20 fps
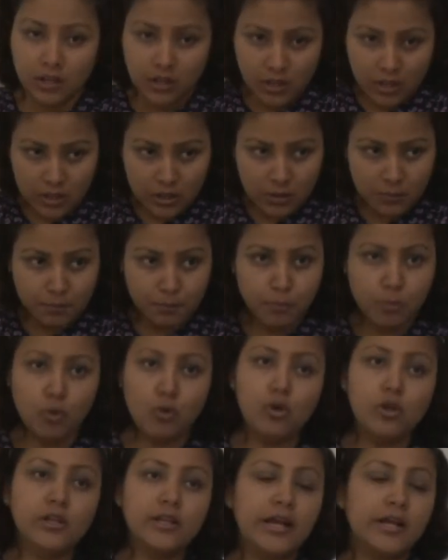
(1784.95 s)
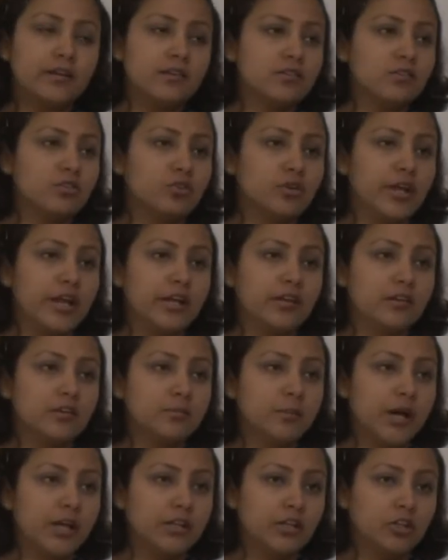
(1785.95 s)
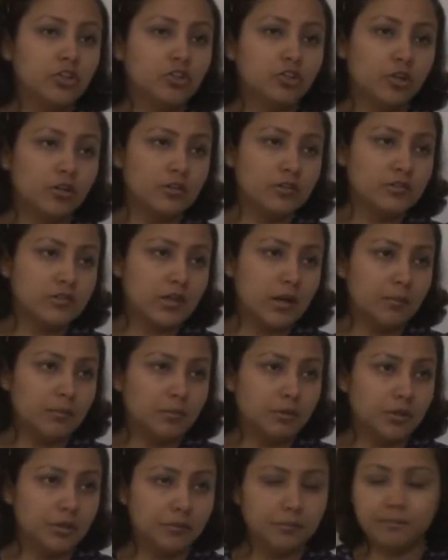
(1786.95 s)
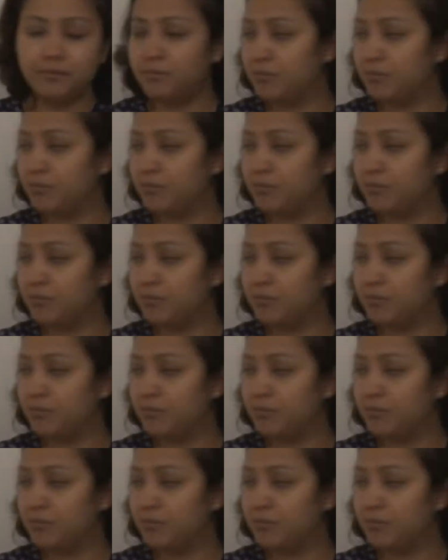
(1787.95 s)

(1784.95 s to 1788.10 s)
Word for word: in the pool that is created by the insurance company.